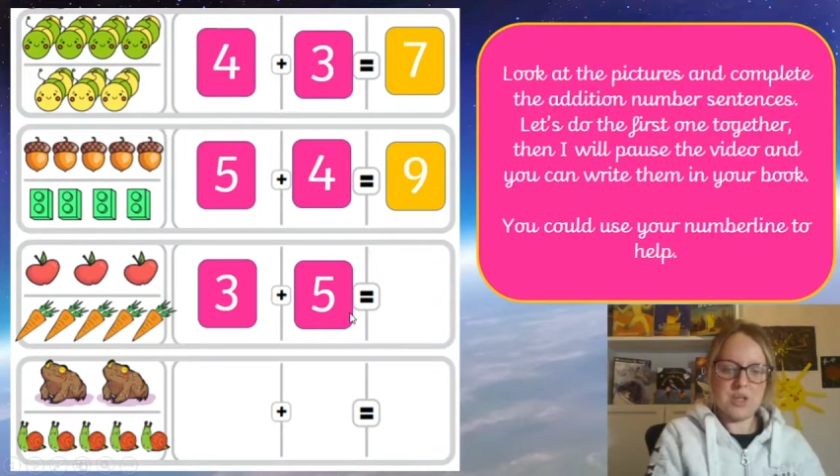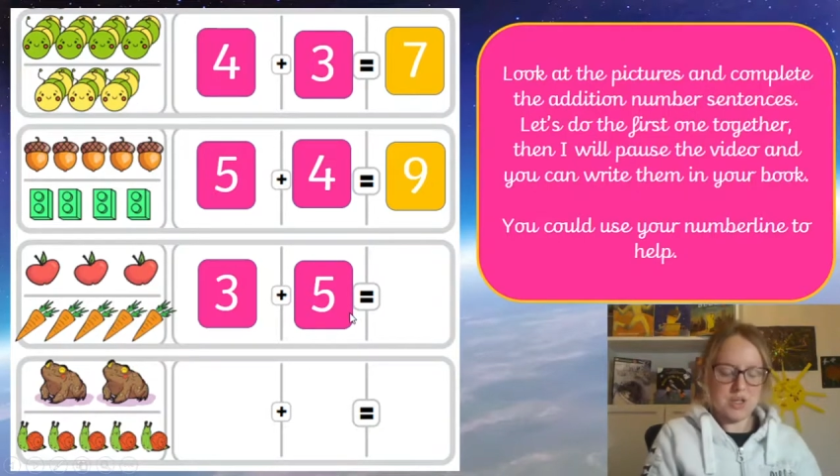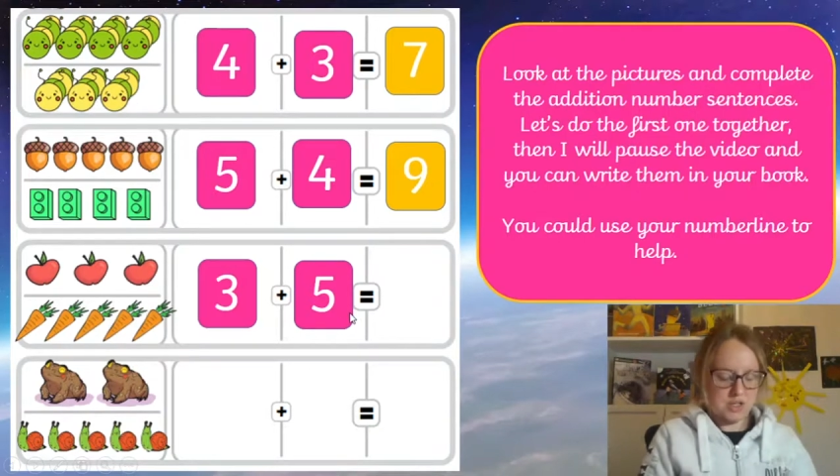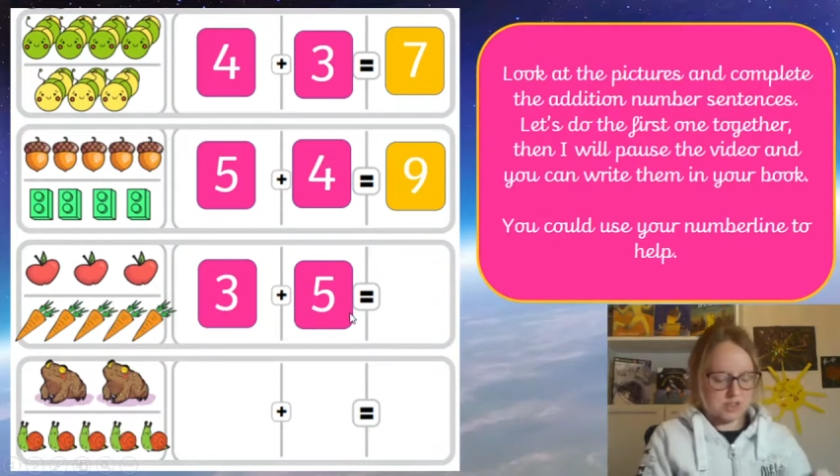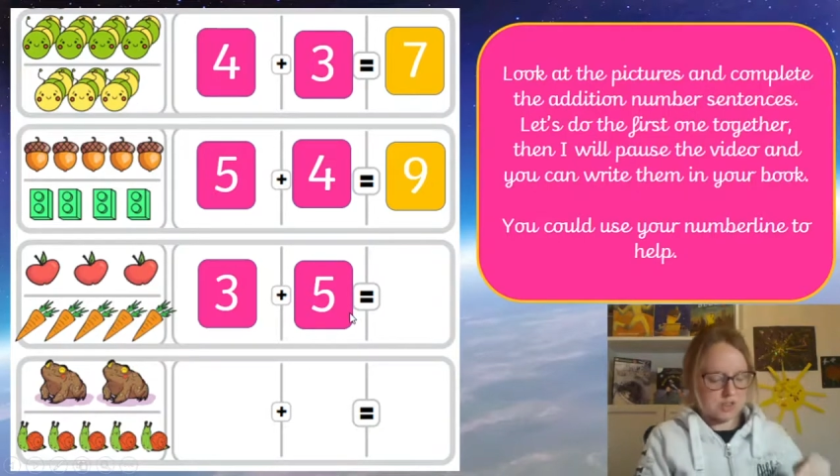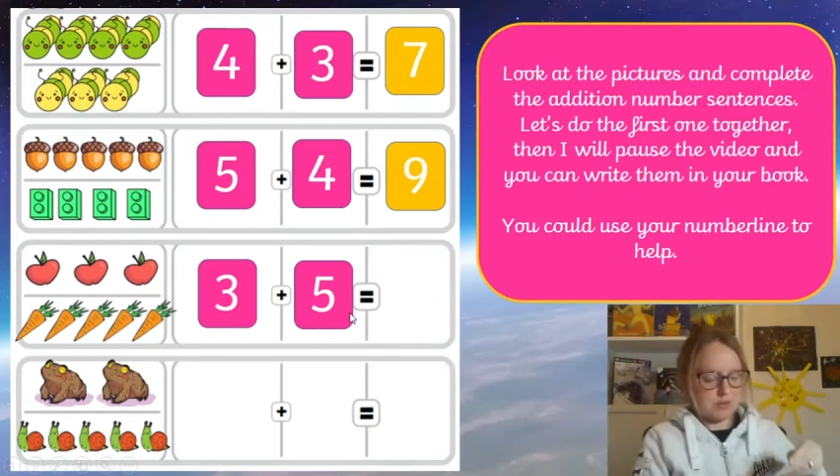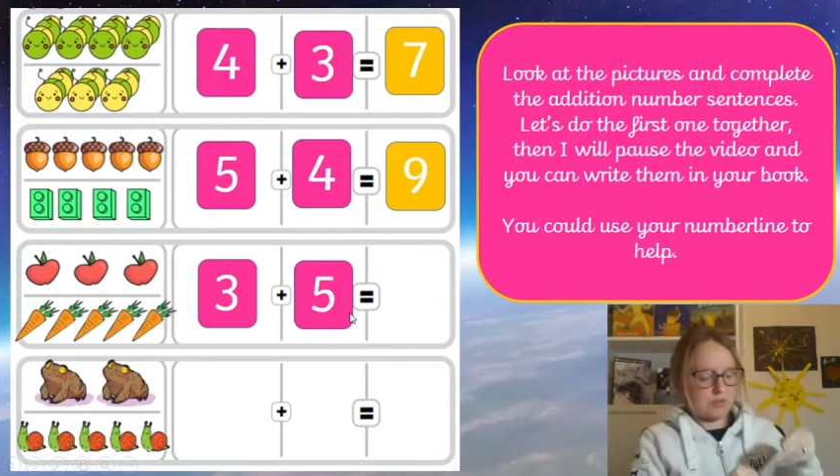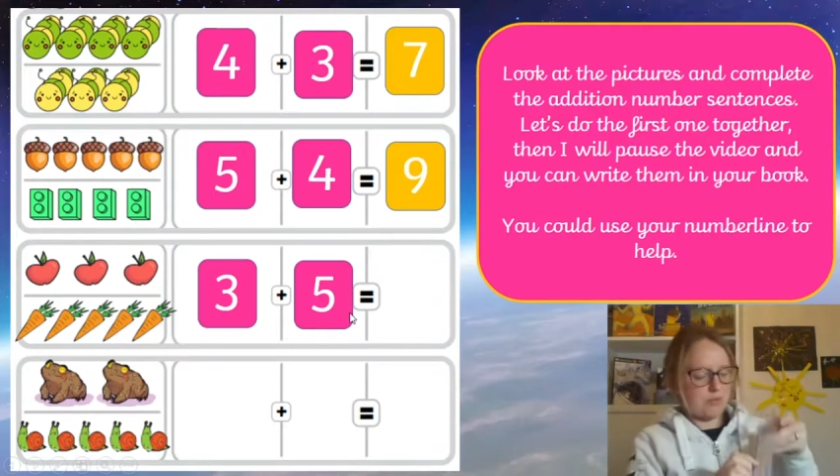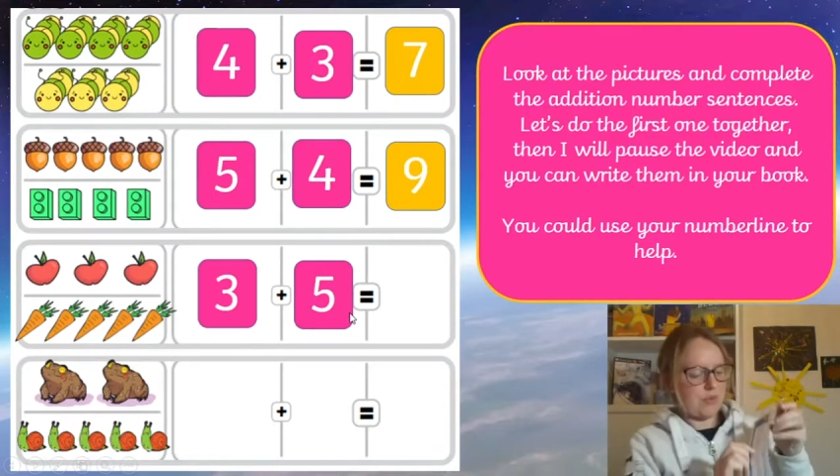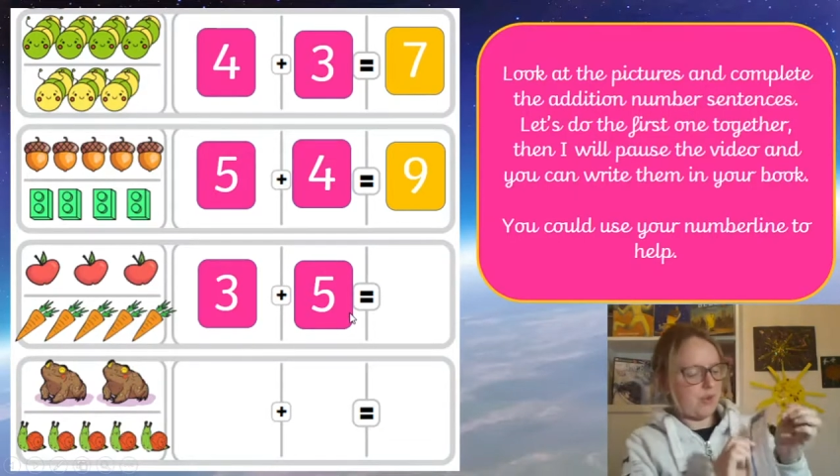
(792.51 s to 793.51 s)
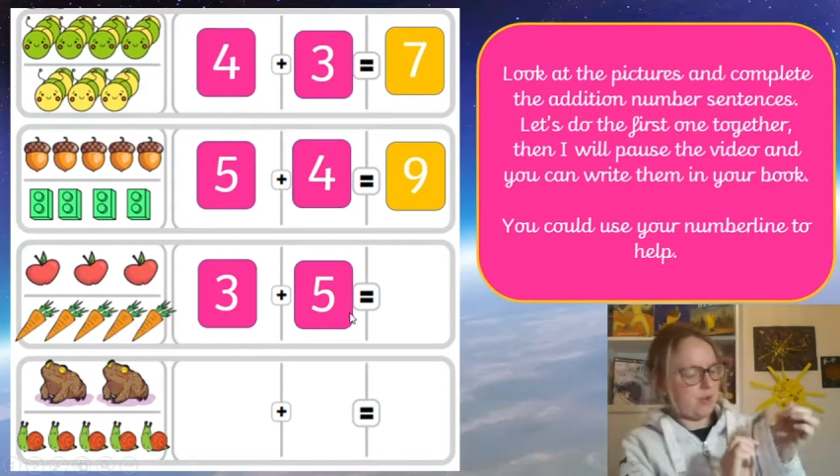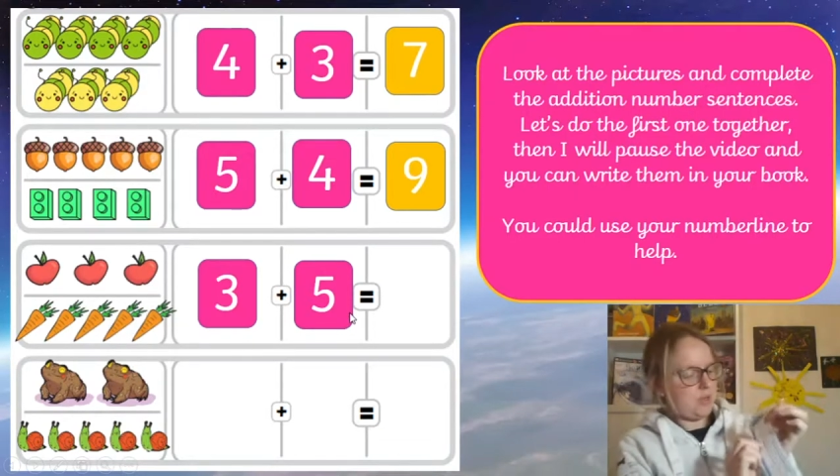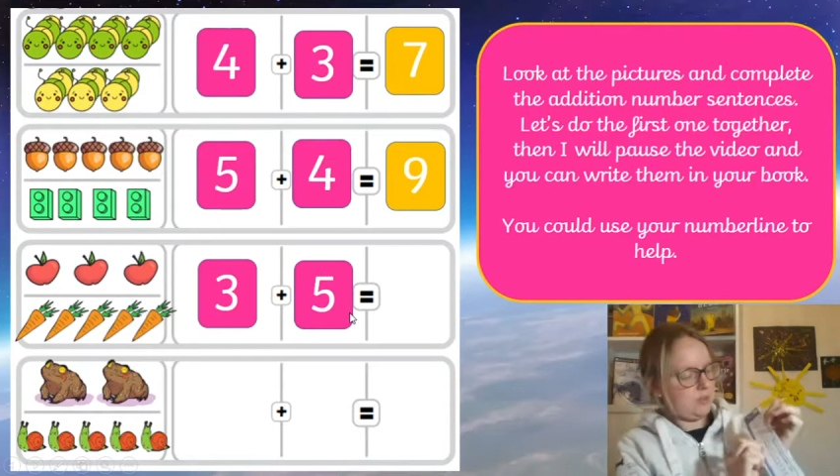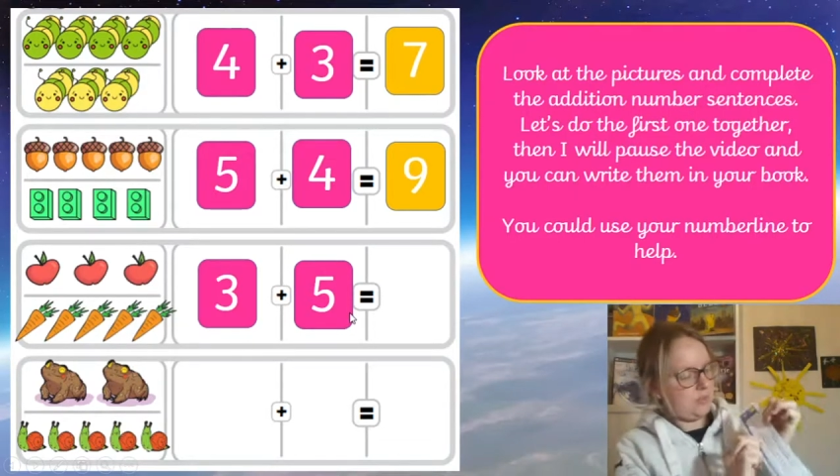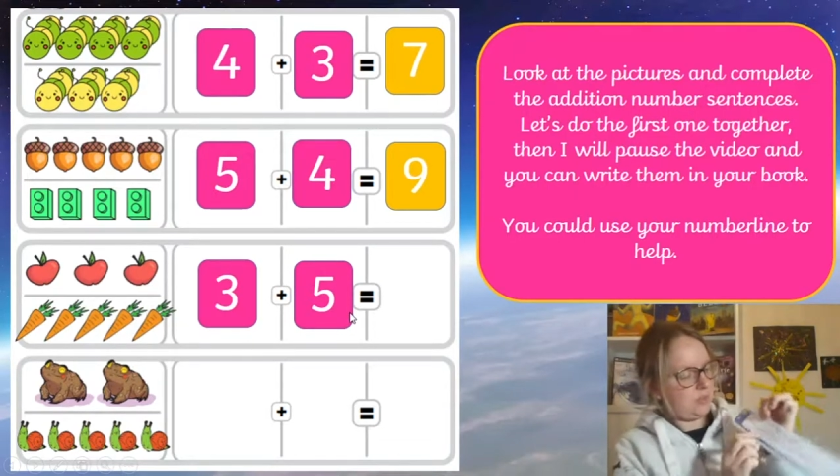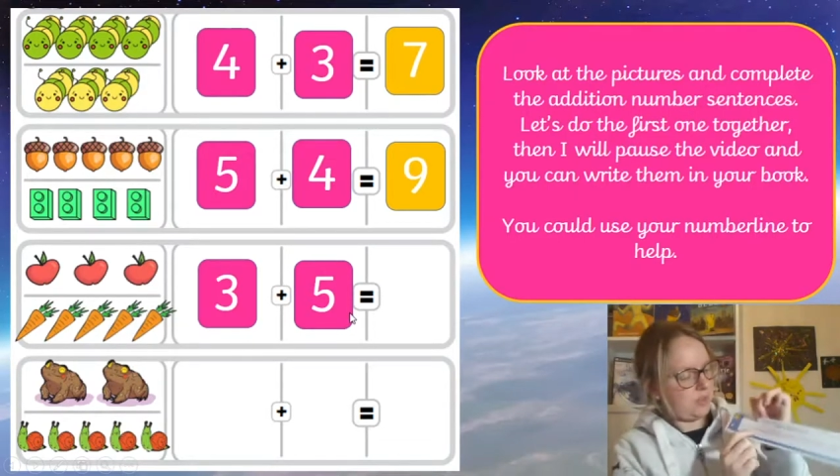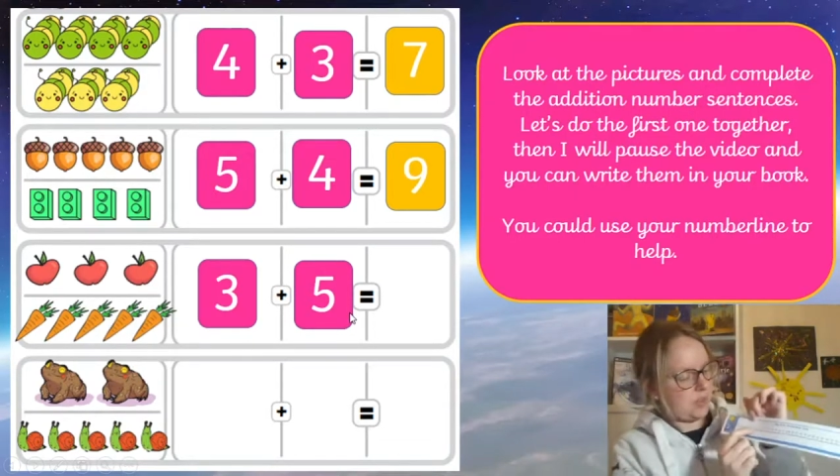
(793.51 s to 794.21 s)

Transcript: So 5, and